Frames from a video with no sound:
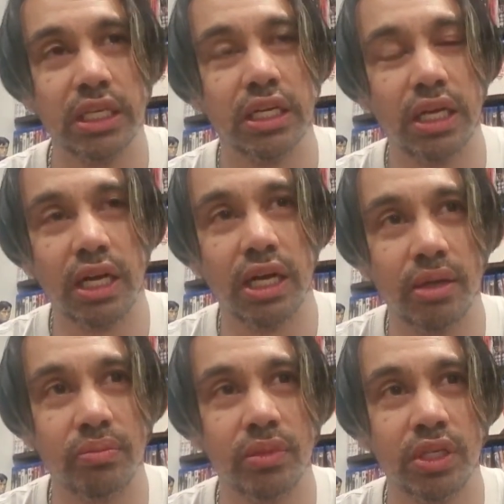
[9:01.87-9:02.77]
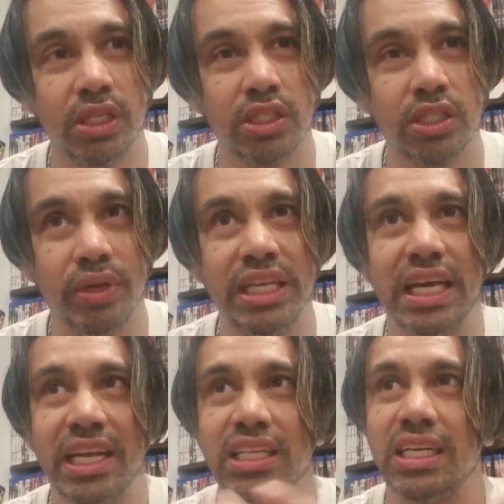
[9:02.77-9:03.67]
So when the
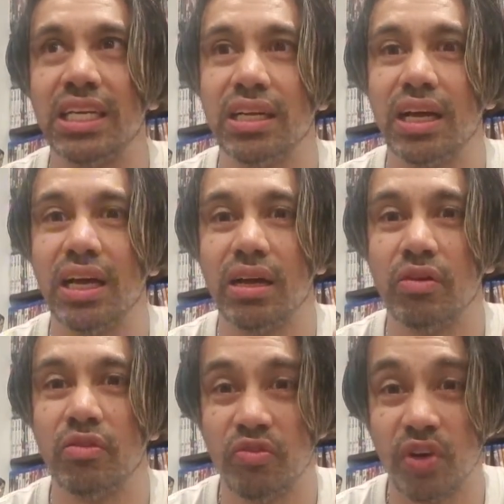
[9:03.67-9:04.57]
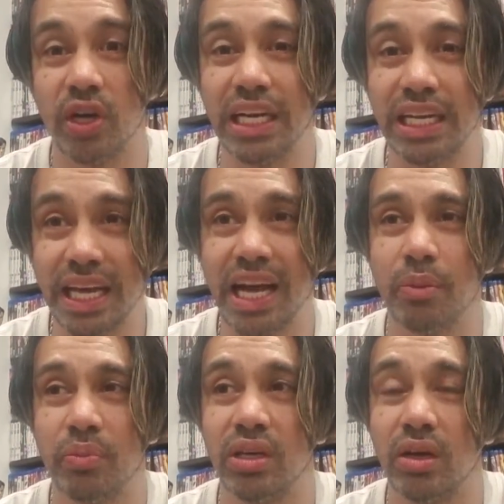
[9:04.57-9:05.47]
ending finally
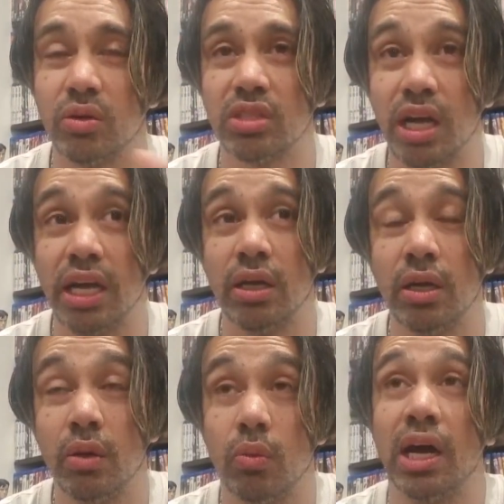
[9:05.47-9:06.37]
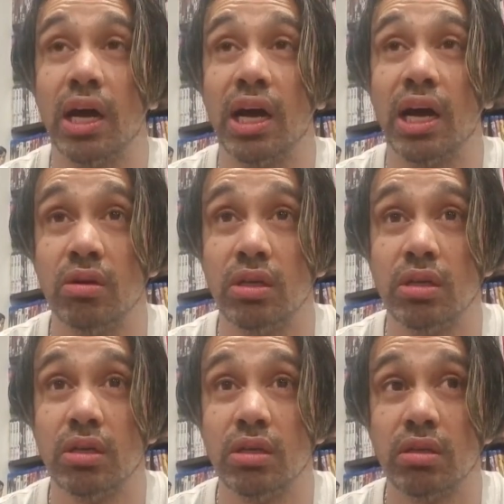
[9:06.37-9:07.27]
happened, I was like, wow,
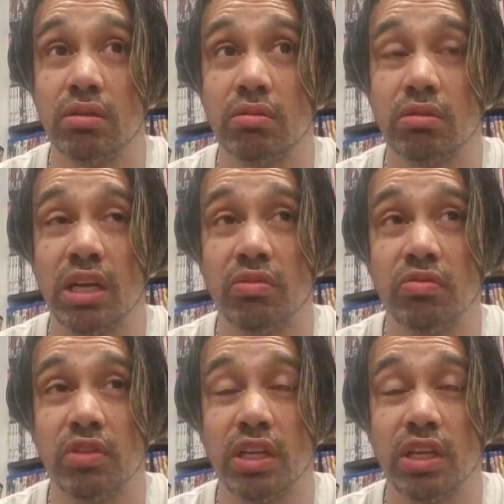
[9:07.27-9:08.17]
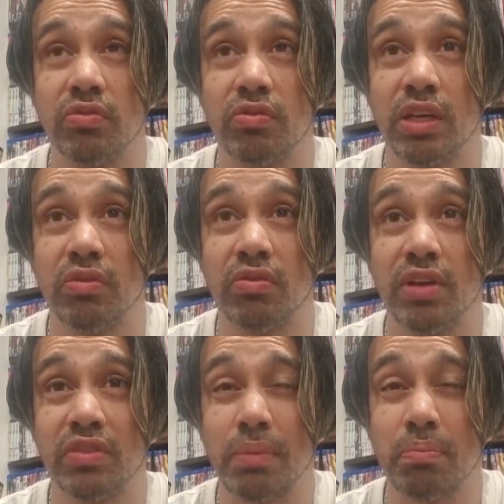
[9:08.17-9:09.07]
they've
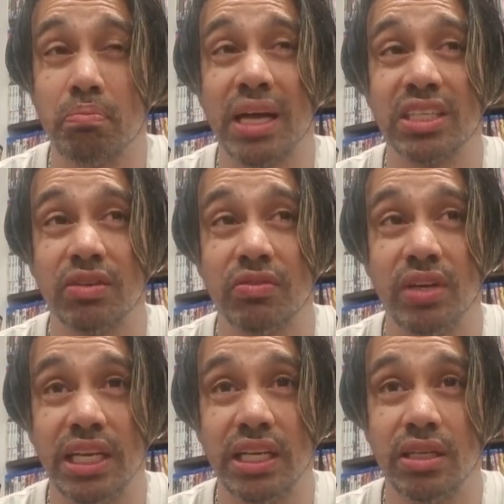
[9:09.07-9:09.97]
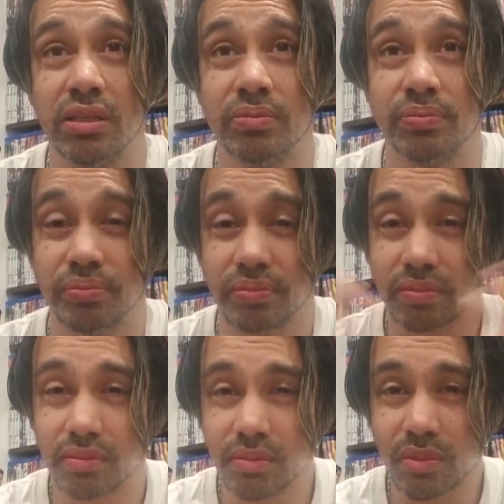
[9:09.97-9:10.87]
left that massively
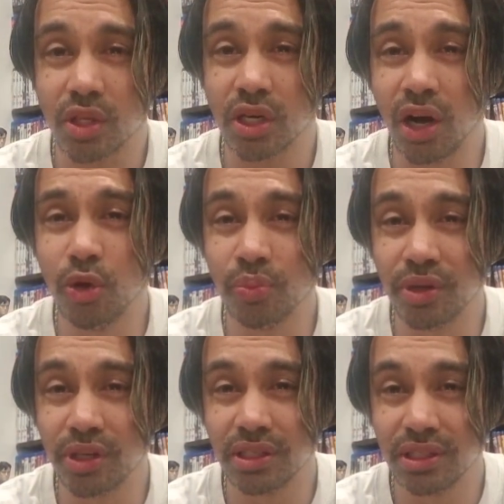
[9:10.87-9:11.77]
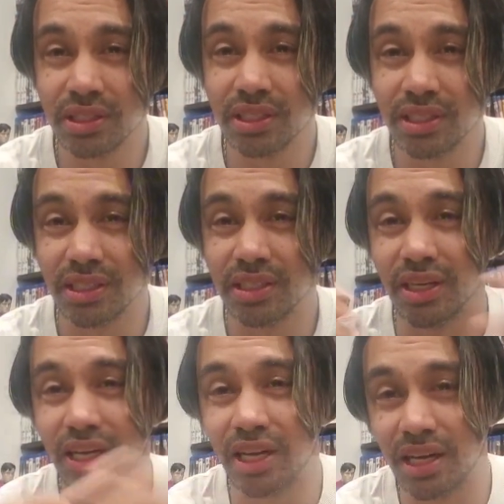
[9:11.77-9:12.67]
open.
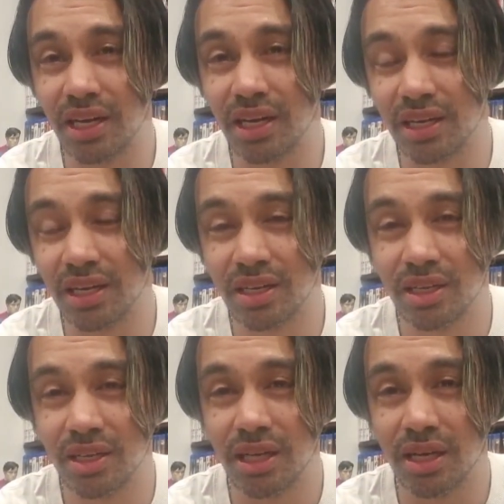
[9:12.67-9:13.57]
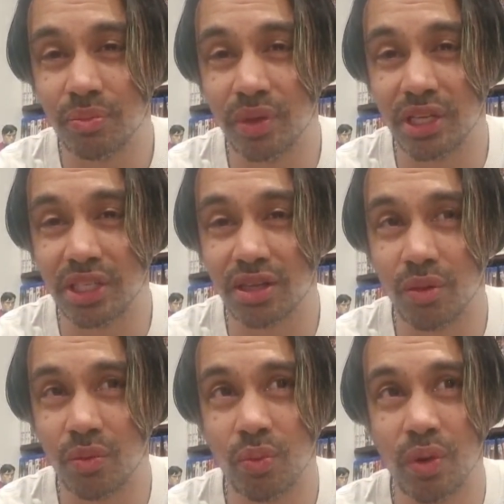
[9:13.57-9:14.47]
But it's
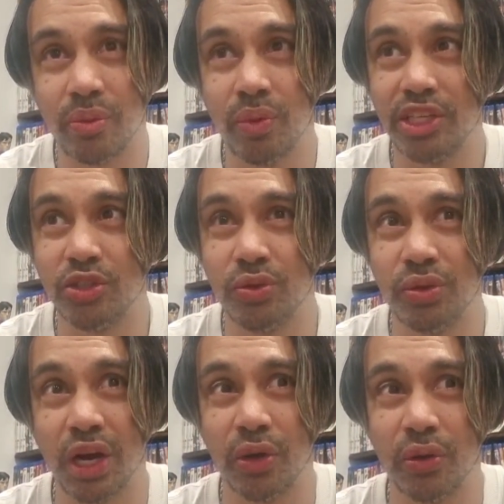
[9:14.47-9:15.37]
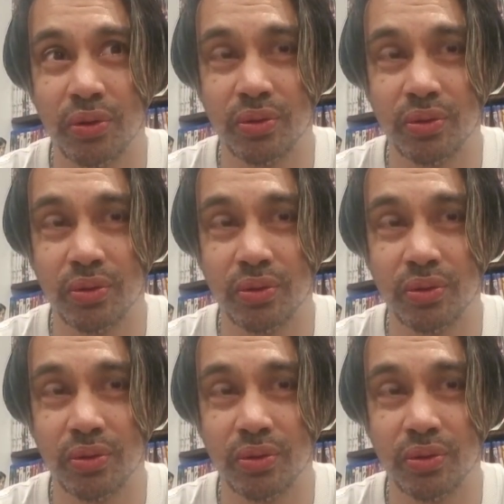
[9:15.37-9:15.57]
like, where'd you go?